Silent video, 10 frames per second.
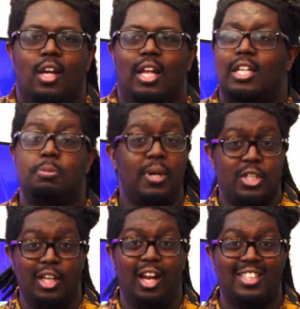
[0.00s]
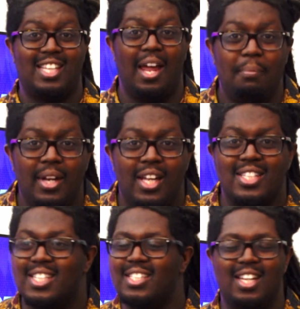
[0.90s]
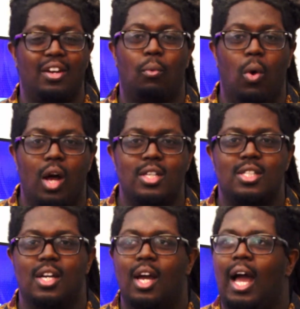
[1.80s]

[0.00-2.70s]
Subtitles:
Especially the last 10 minutes. Isn't that the worst?